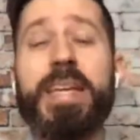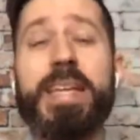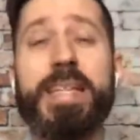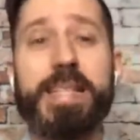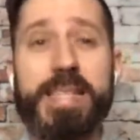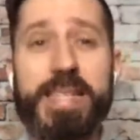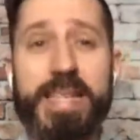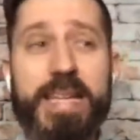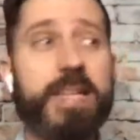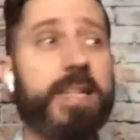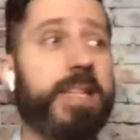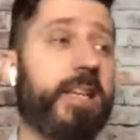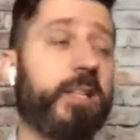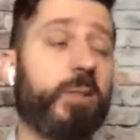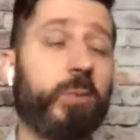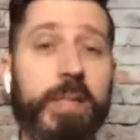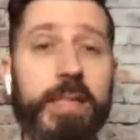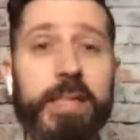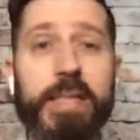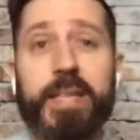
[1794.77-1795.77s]
intent
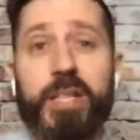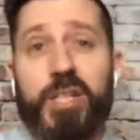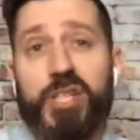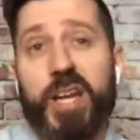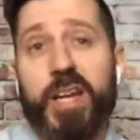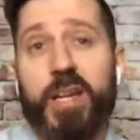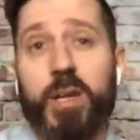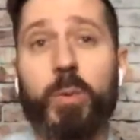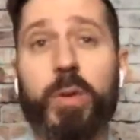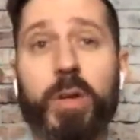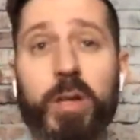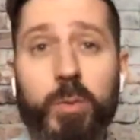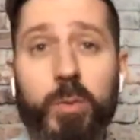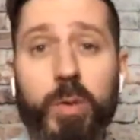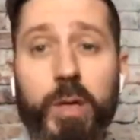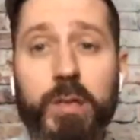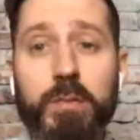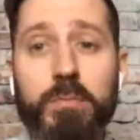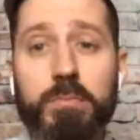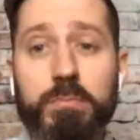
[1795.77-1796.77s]
as we did January
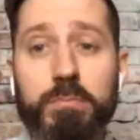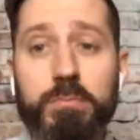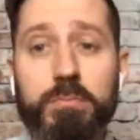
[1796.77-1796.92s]
1.